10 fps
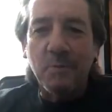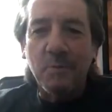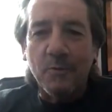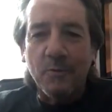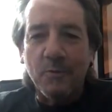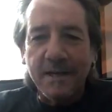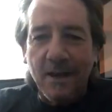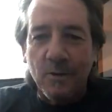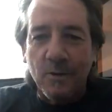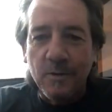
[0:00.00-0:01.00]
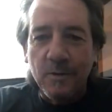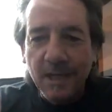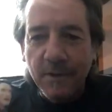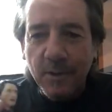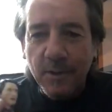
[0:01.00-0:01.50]
right now, if you
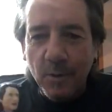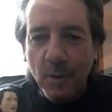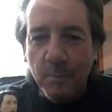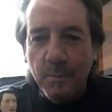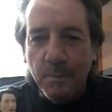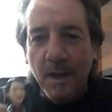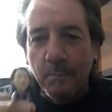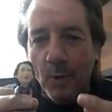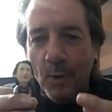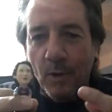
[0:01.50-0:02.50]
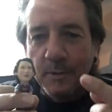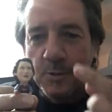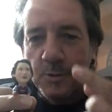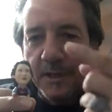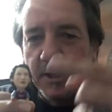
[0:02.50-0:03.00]
threw up a ball
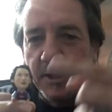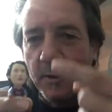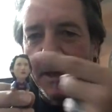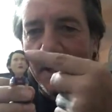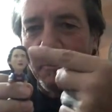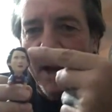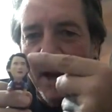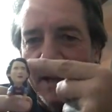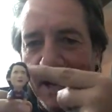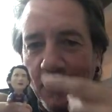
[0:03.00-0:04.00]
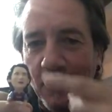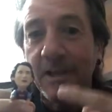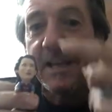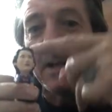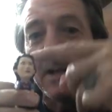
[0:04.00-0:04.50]
between you and him right now,
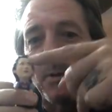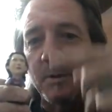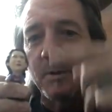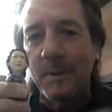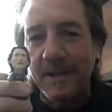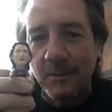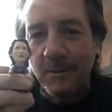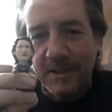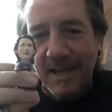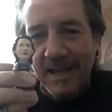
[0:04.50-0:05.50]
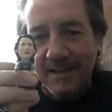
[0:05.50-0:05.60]
he'd probably beat you with the header.